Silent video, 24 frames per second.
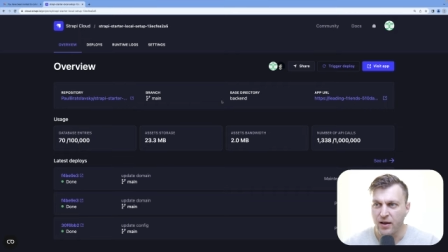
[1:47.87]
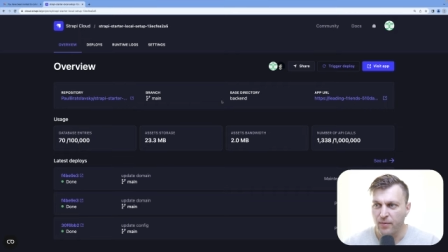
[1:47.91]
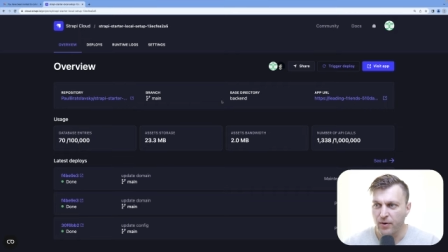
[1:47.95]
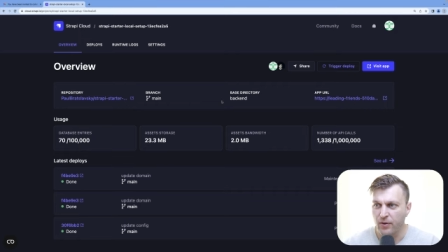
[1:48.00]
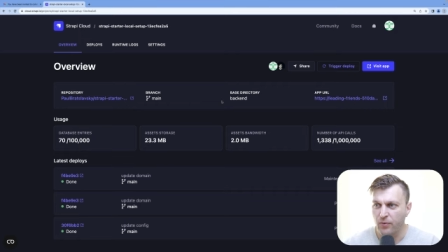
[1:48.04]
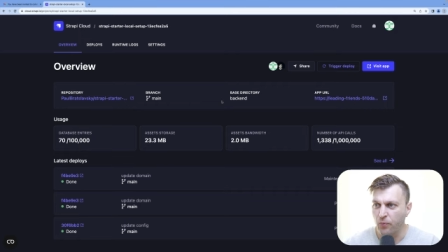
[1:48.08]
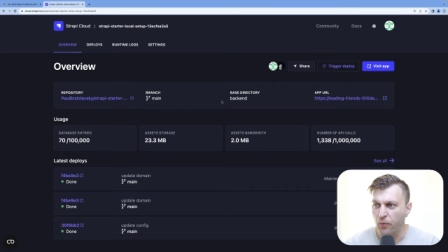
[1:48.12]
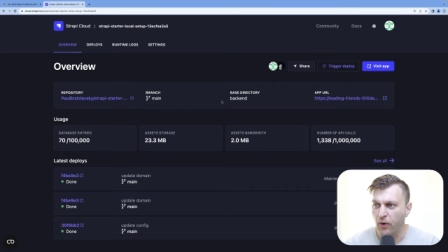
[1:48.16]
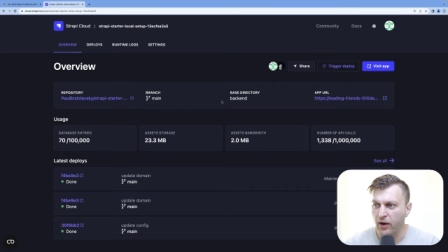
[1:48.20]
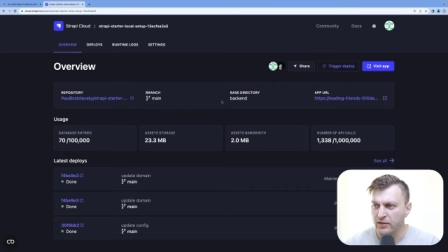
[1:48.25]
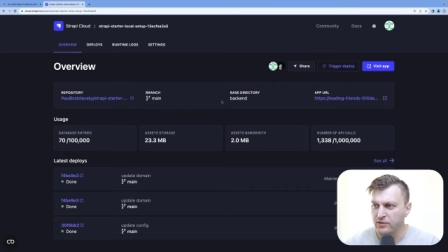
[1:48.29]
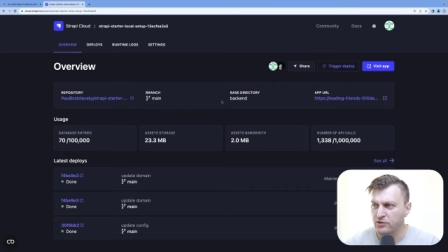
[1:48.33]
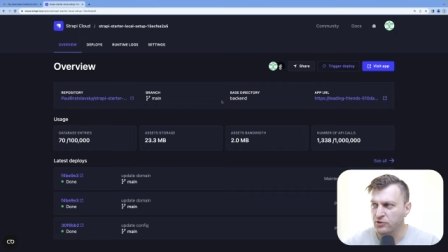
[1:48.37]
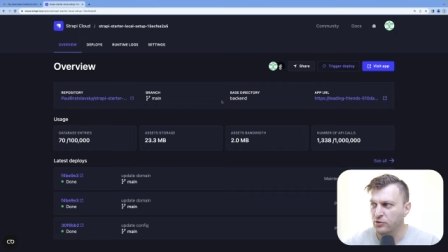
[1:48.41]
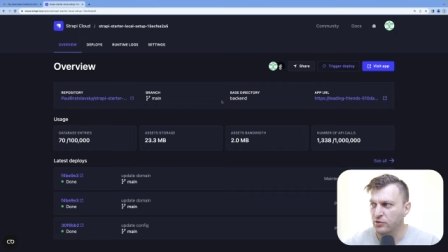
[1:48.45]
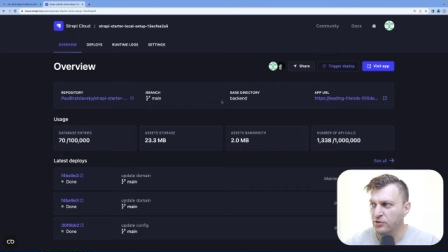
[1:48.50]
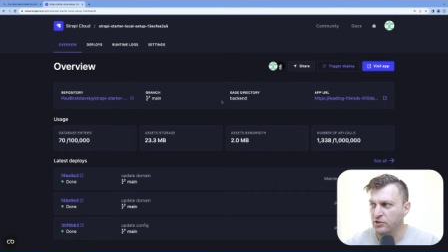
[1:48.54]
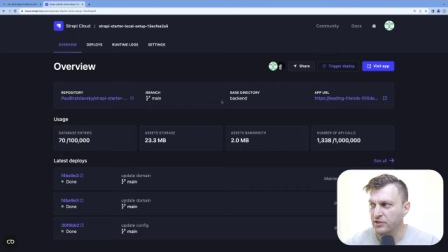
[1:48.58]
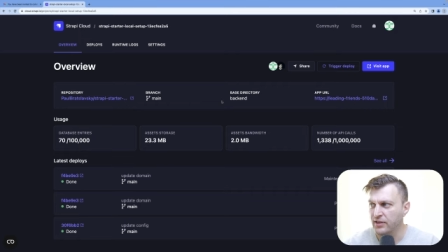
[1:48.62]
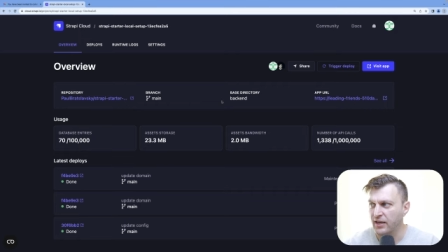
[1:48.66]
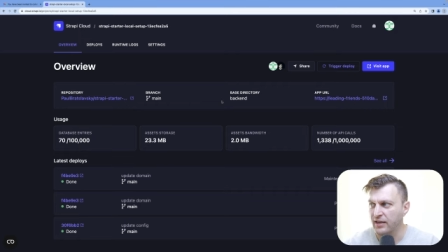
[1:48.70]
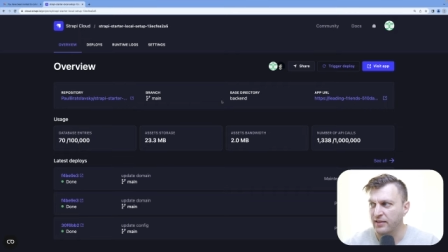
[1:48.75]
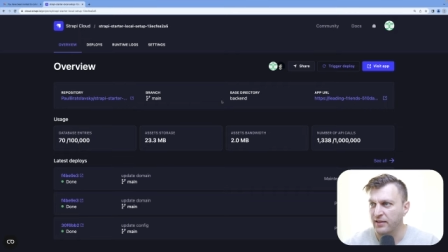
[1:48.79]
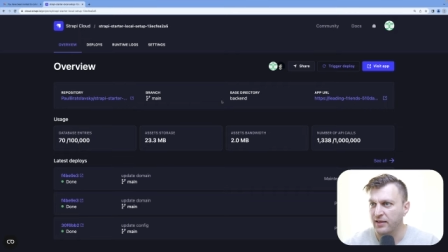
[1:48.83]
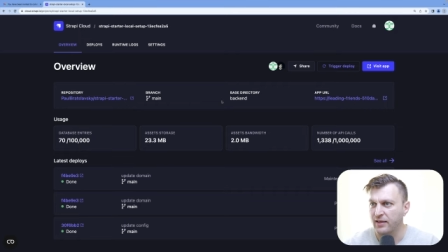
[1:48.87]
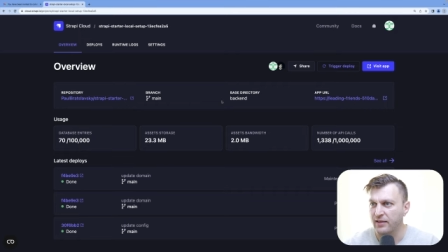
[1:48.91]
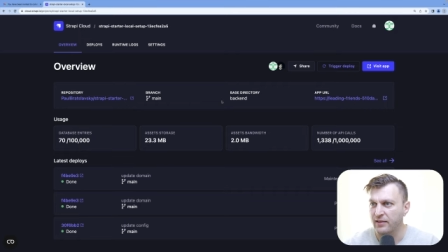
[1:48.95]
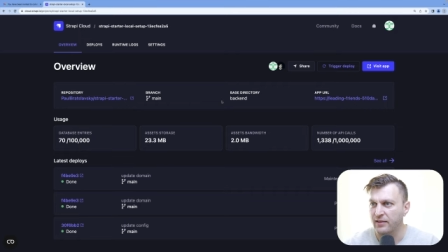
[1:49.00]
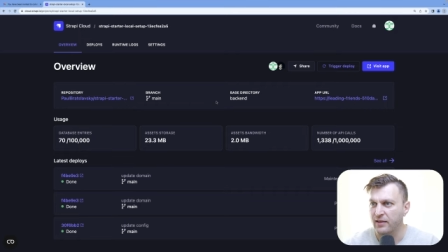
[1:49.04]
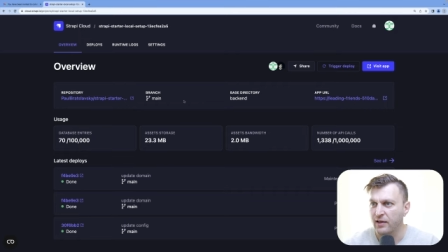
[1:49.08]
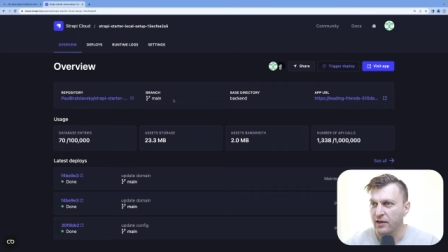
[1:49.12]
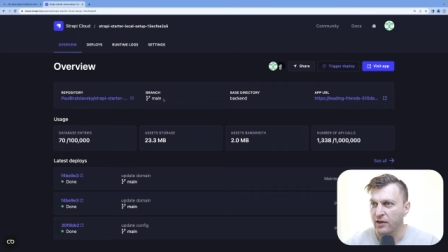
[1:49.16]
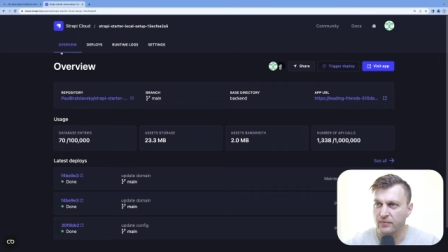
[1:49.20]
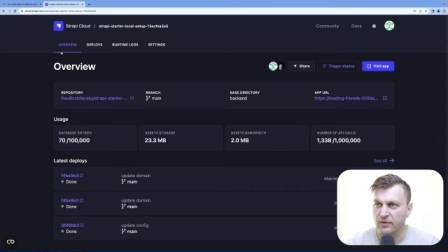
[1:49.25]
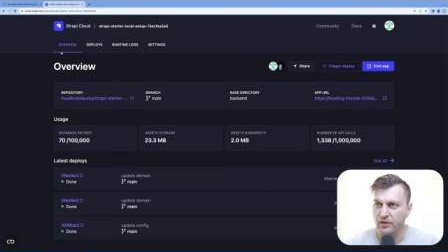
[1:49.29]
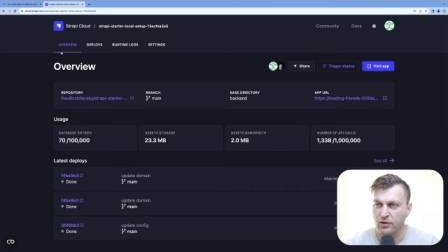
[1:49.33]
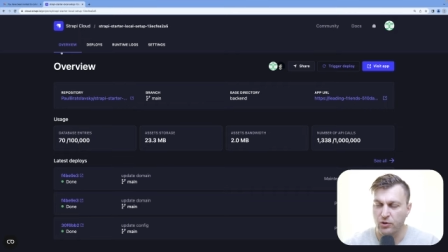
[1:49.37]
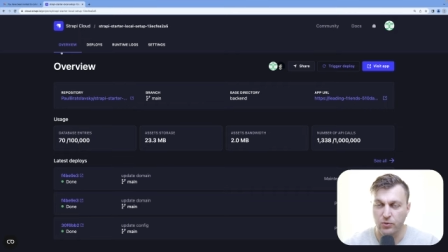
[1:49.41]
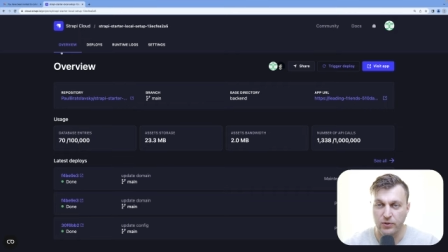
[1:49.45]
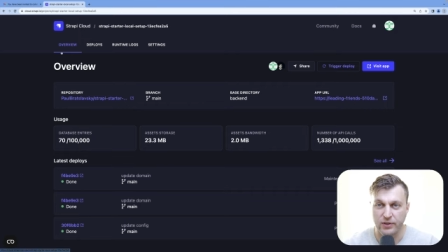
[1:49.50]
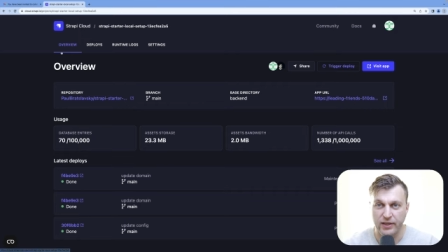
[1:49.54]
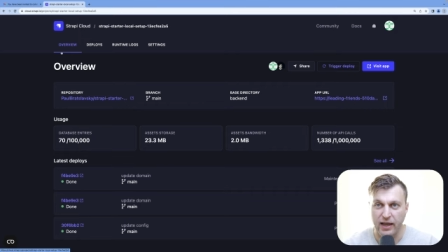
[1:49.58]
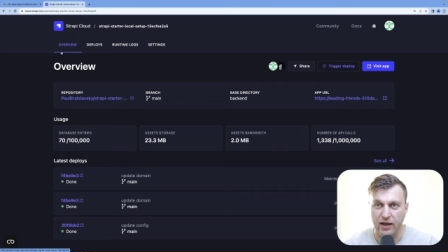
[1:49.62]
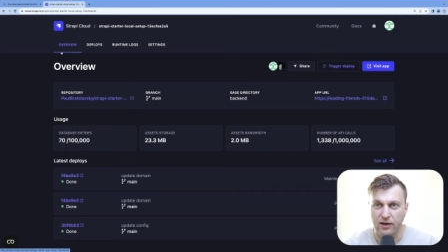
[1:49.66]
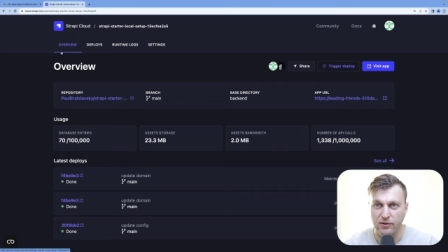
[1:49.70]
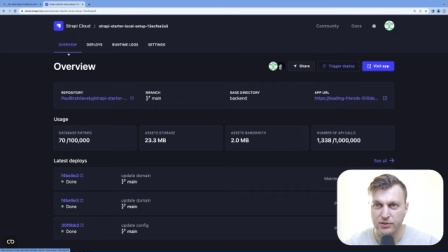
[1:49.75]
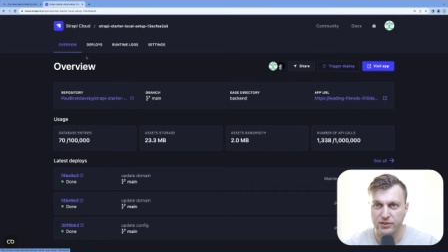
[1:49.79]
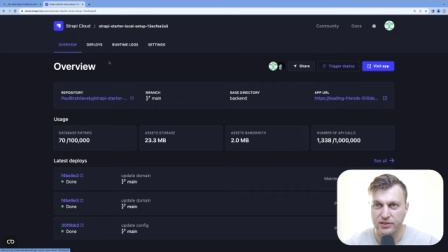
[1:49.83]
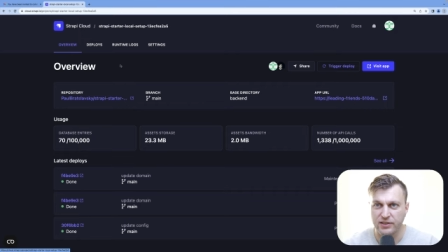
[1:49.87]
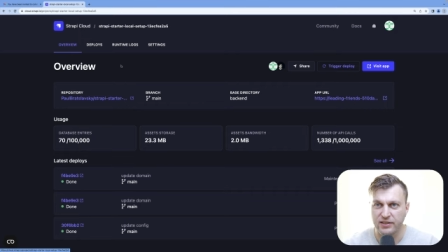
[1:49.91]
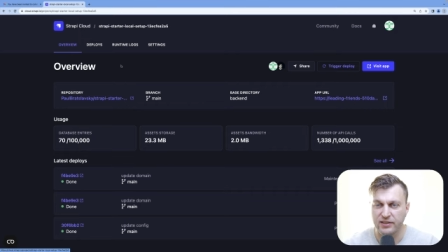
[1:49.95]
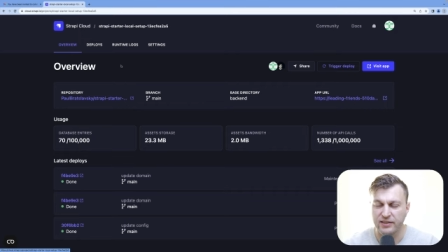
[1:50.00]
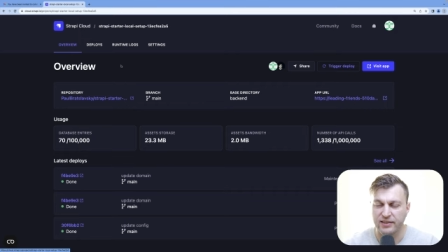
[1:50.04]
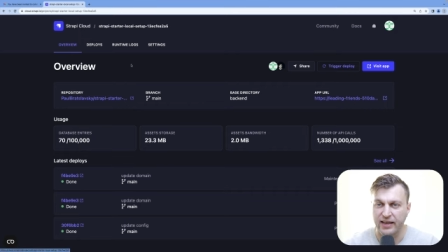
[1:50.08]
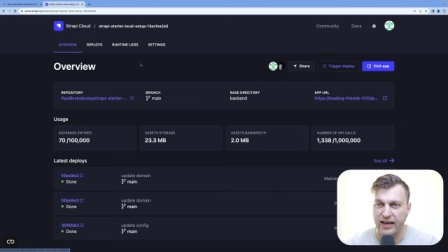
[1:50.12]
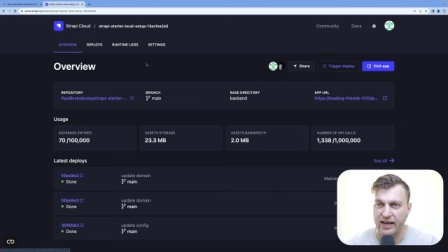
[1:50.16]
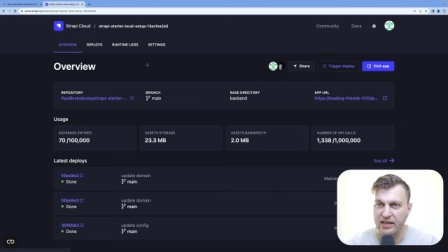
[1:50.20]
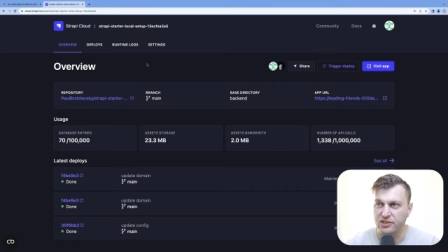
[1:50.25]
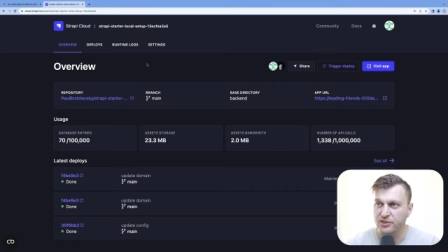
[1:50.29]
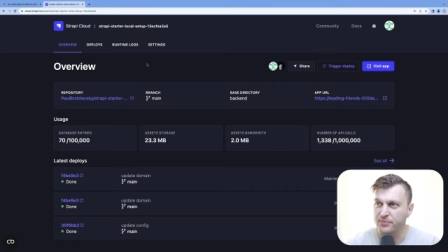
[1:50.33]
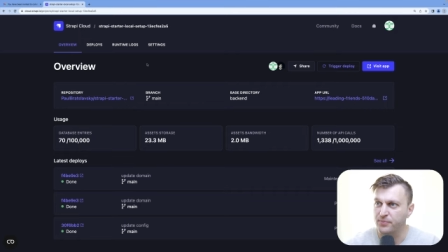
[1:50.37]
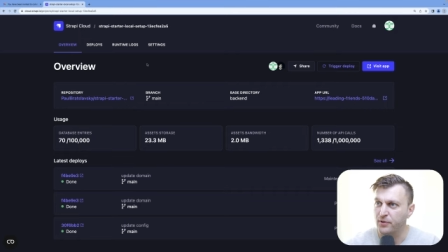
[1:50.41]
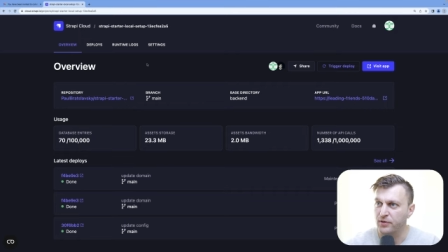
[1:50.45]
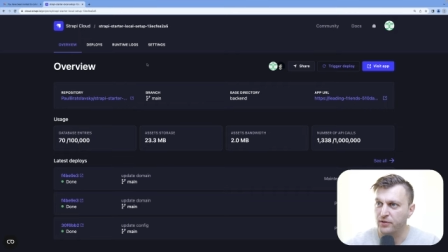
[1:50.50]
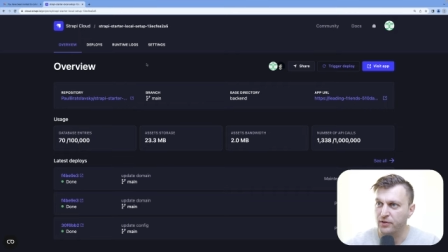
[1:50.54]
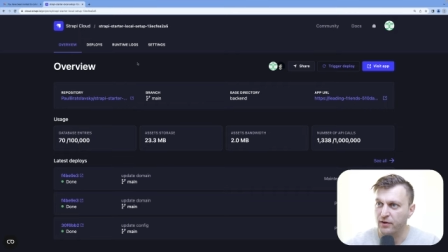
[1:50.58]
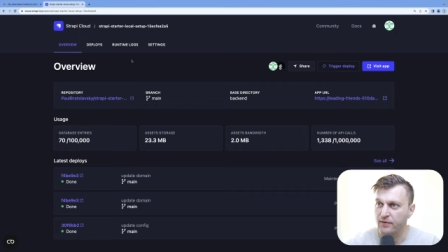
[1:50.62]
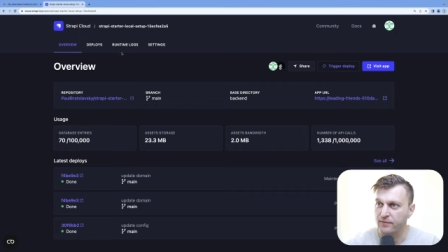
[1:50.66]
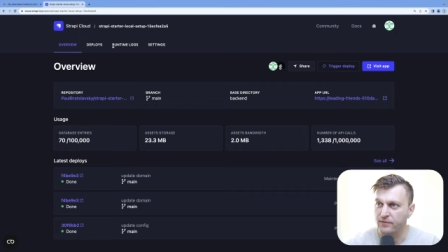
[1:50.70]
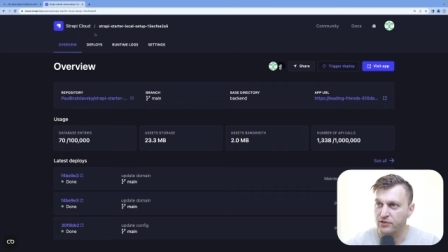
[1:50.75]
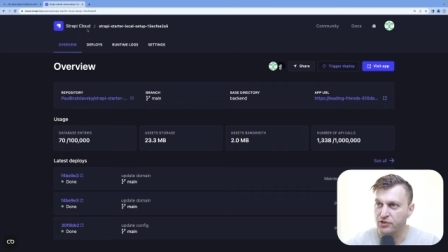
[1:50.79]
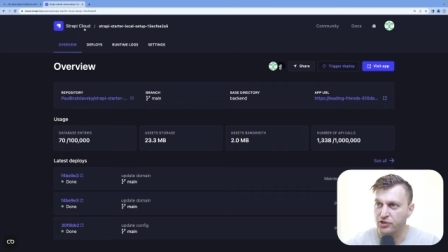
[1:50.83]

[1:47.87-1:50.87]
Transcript: But once you signed in, you will now see the dashboard of